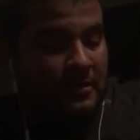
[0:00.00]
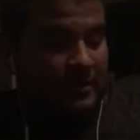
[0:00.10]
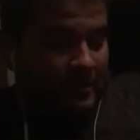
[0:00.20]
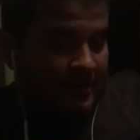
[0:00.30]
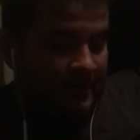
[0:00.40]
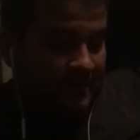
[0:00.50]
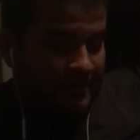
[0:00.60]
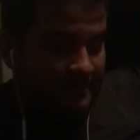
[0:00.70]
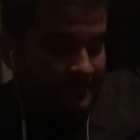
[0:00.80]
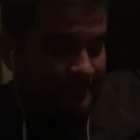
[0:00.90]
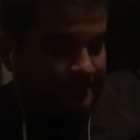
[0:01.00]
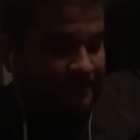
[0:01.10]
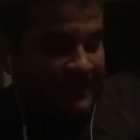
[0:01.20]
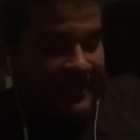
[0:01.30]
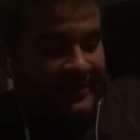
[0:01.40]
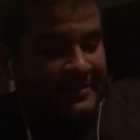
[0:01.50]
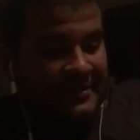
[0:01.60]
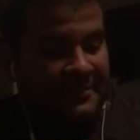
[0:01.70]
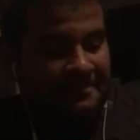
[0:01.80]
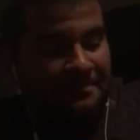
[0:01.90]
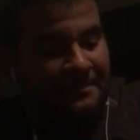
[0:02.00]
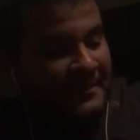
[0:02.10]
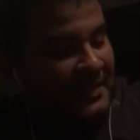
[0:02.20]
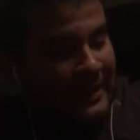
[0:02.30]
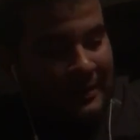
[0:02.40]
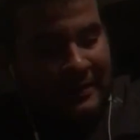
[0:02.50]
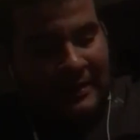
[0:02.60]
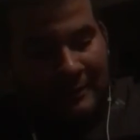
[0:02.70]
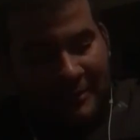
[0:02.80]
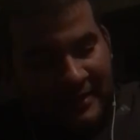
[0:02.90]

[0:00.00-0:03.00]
So, like I said, I'm gonna